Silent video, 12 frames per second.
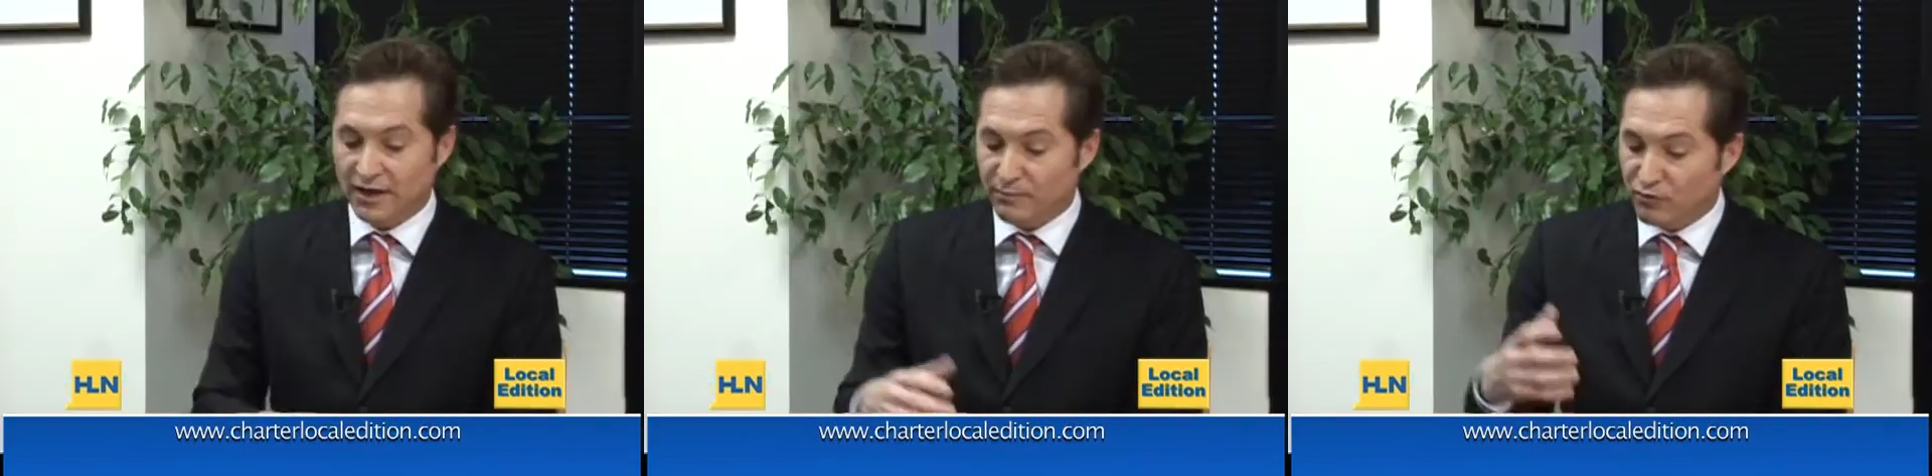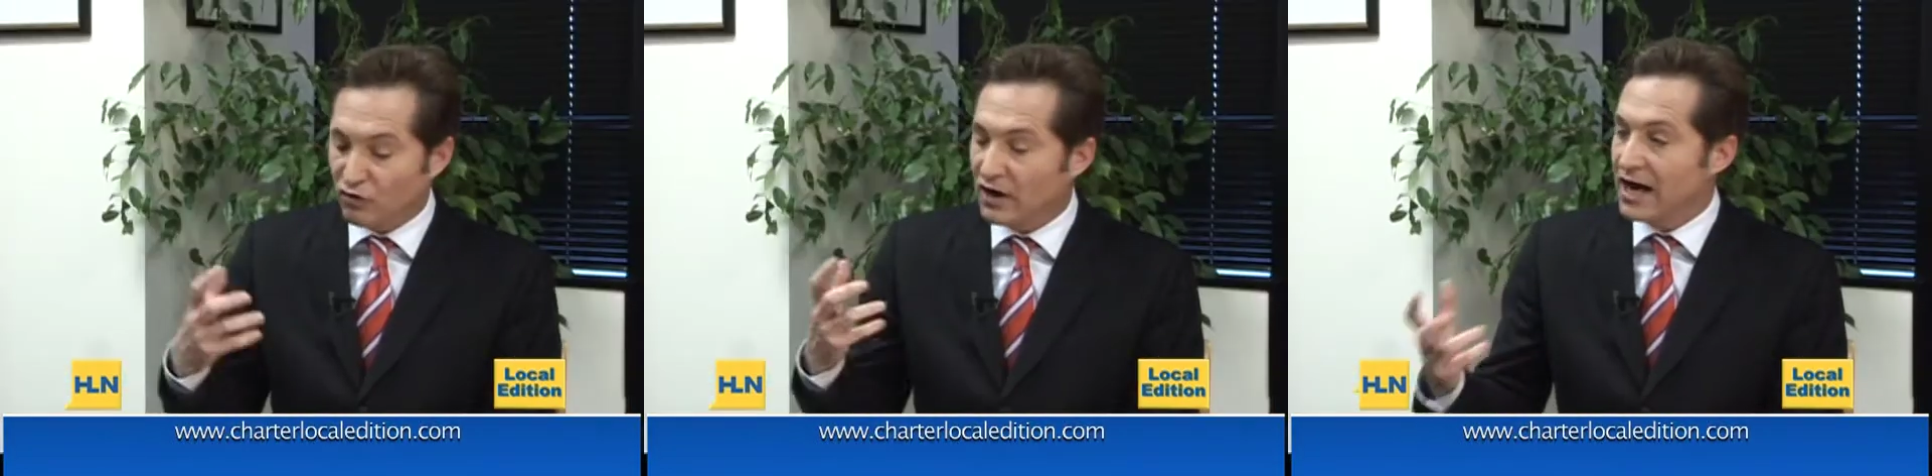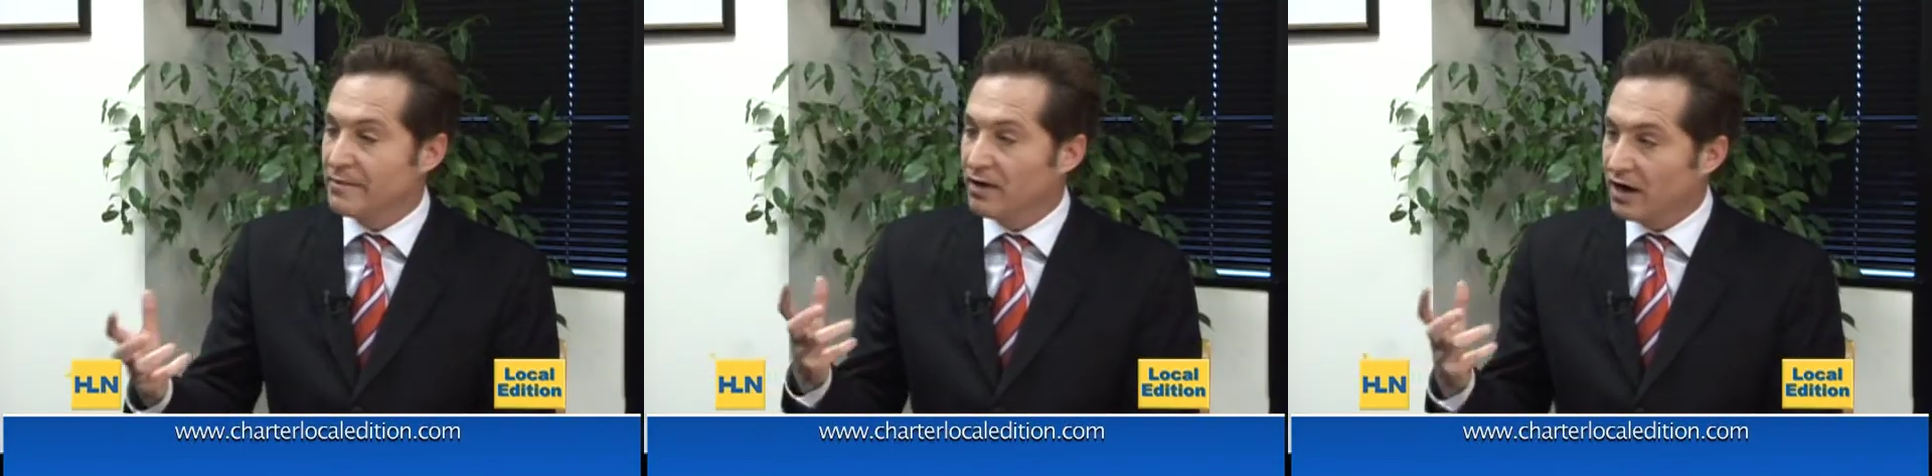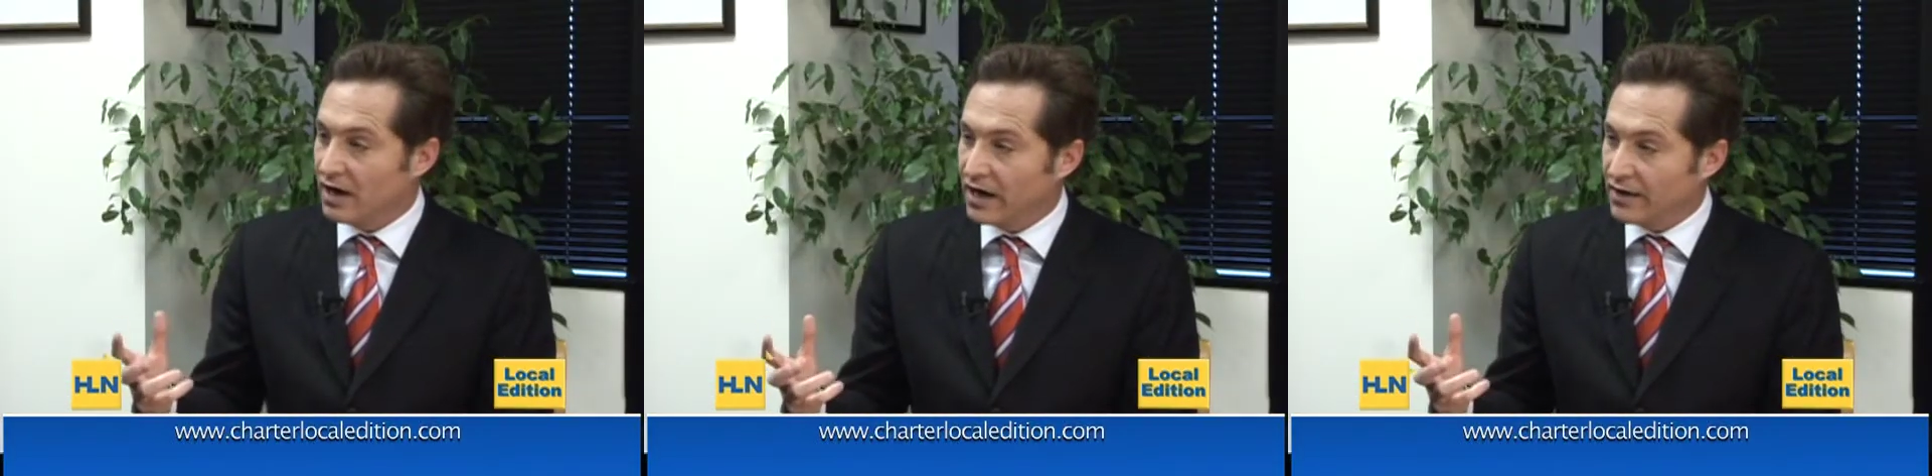of pride
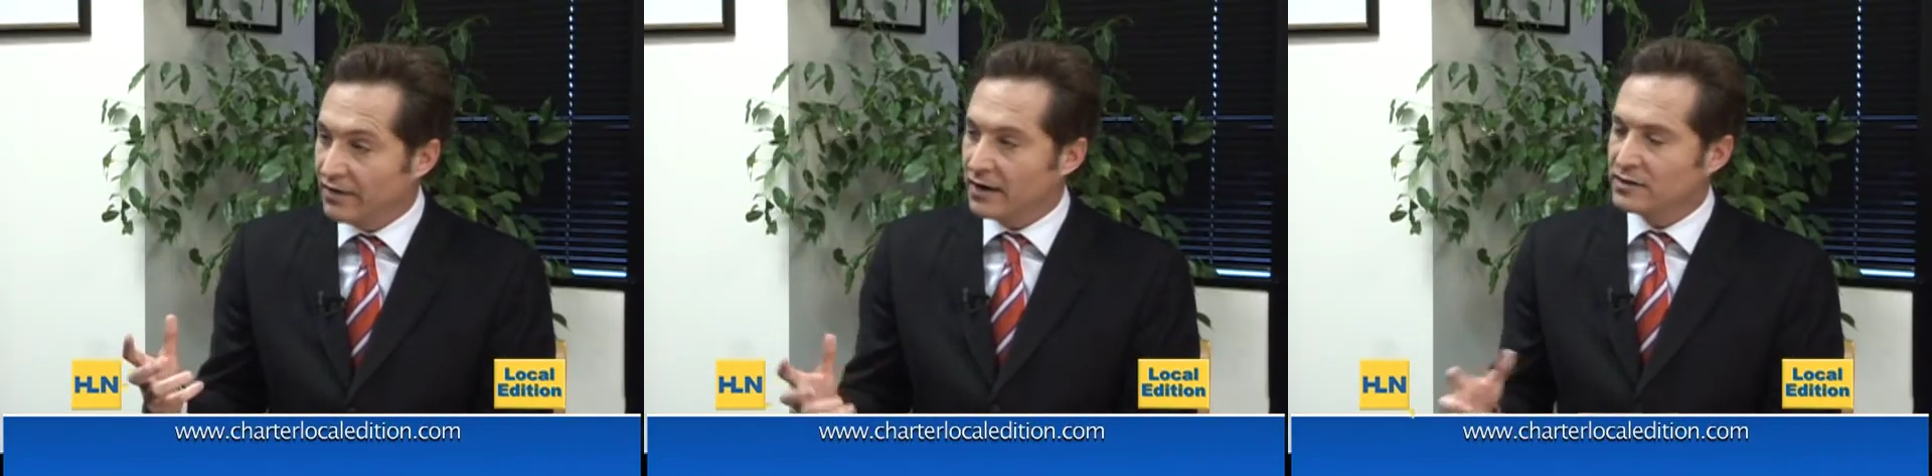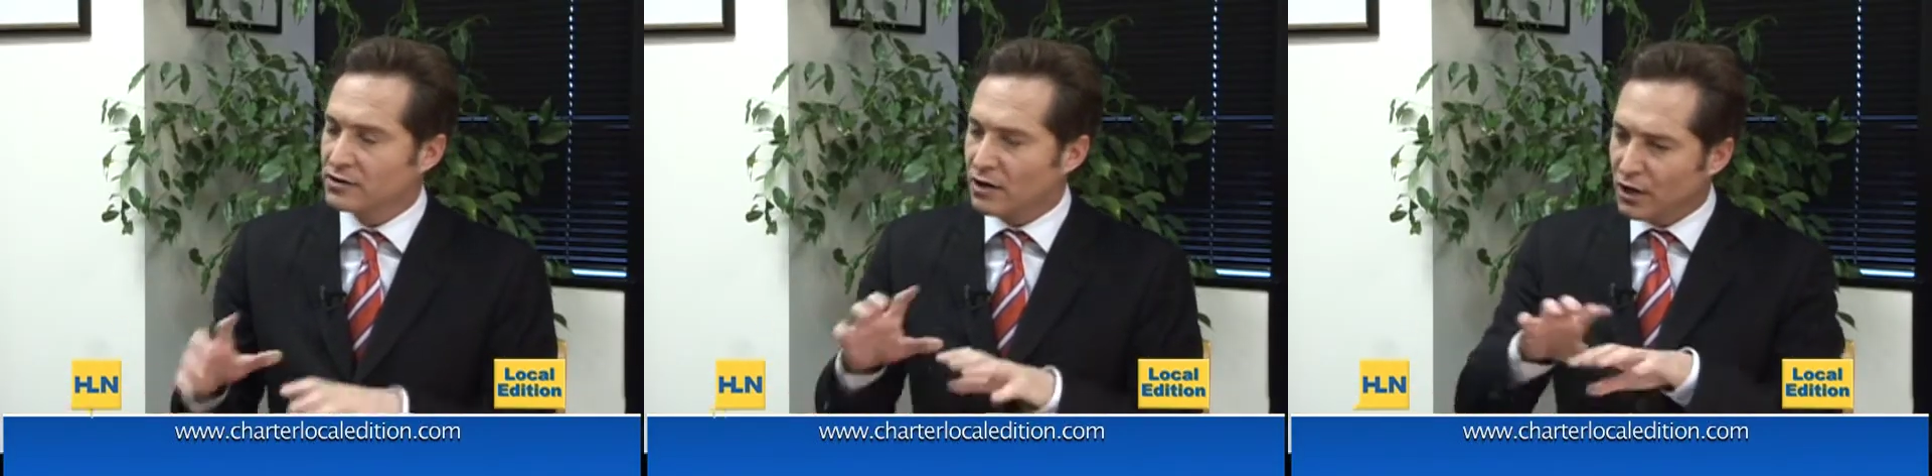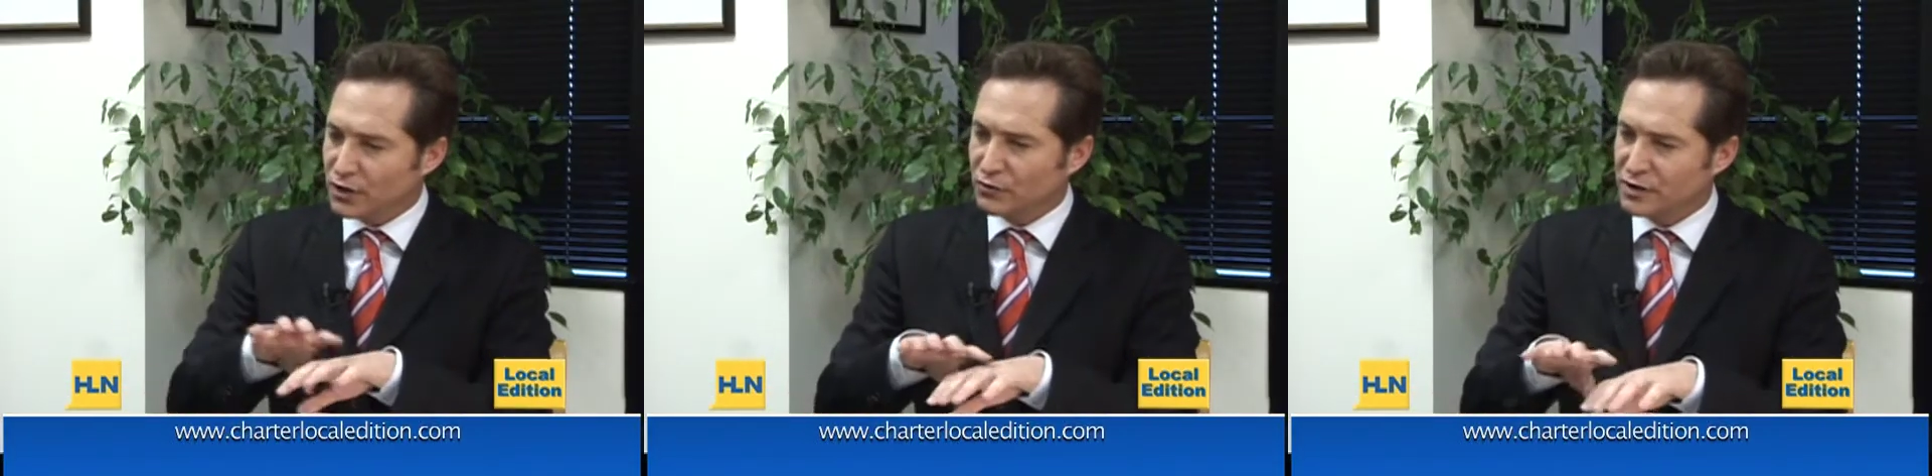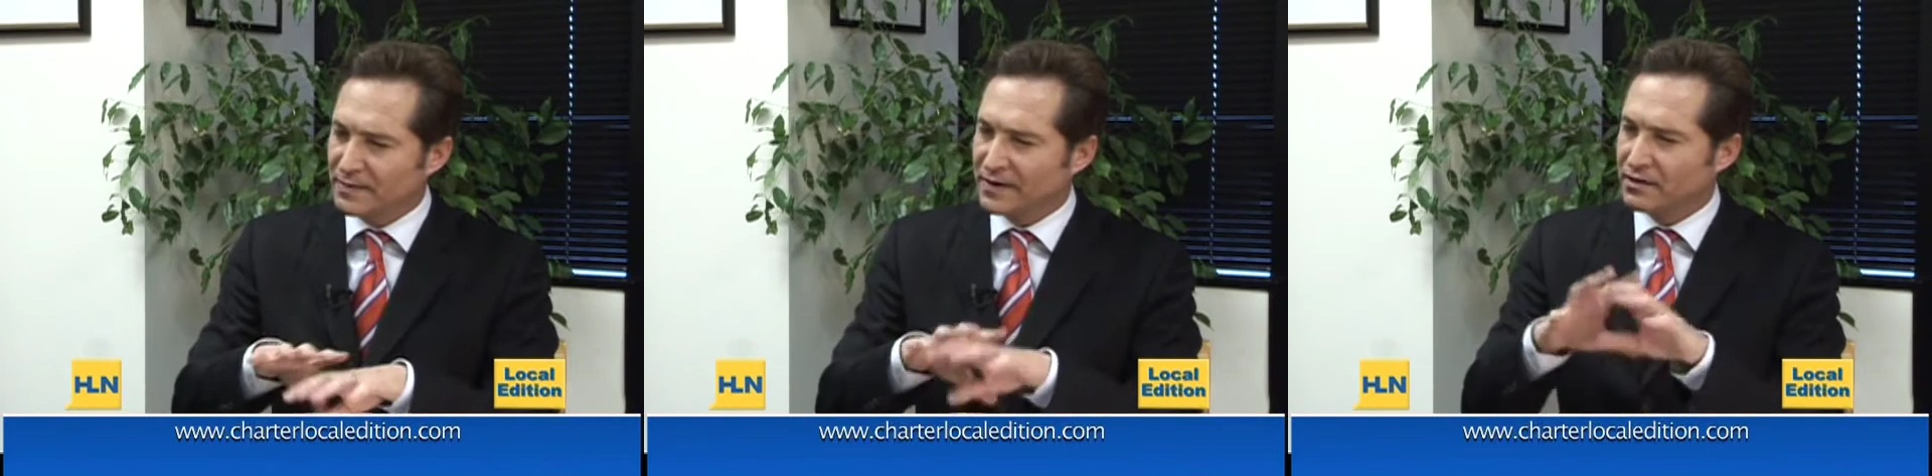behind that. Talk to
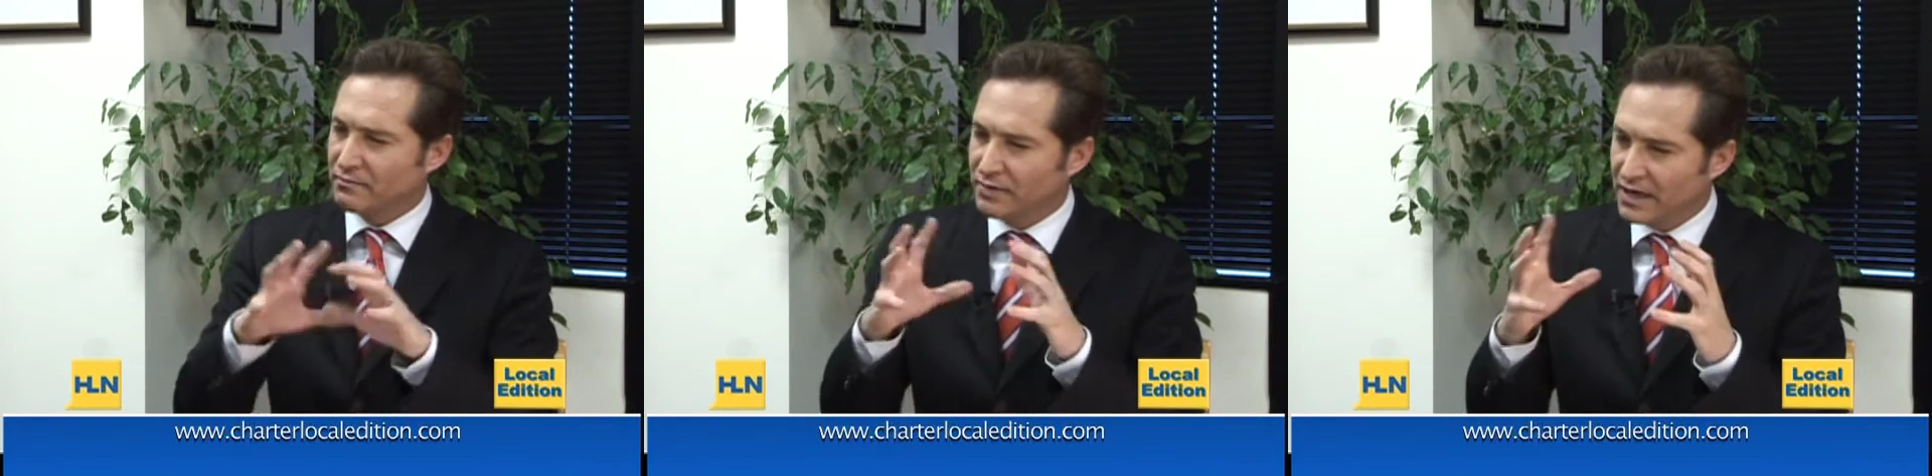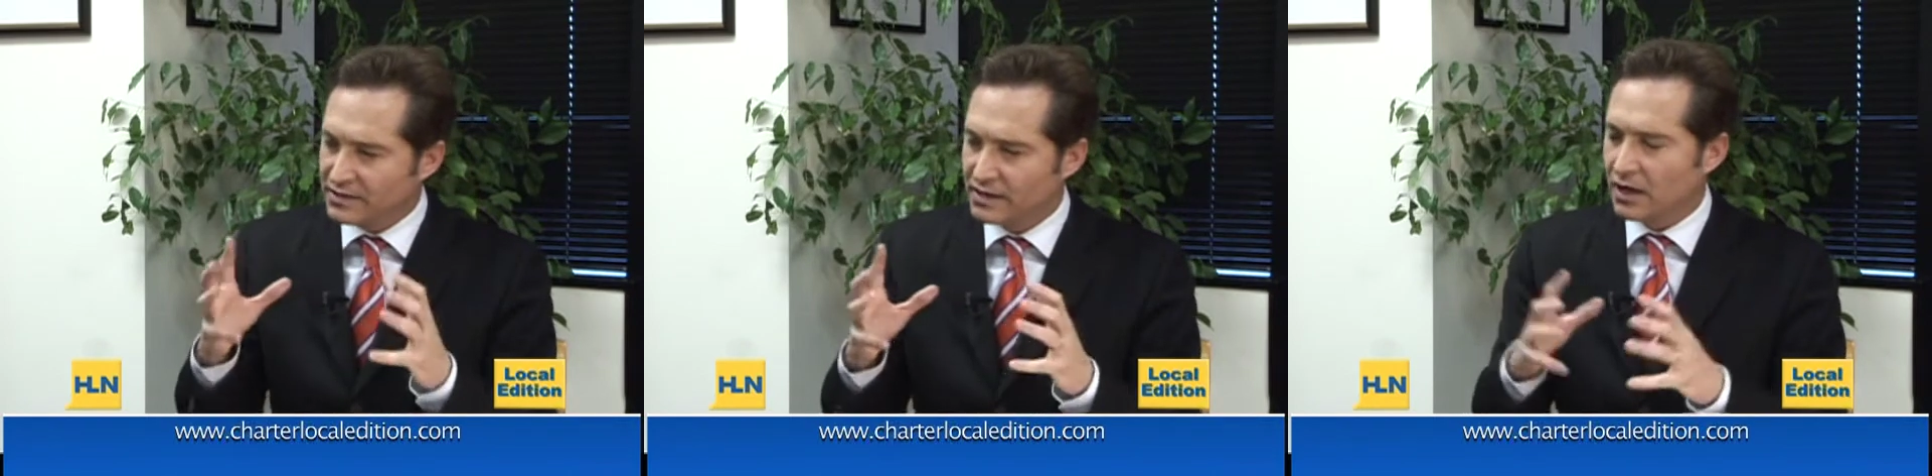us about the basic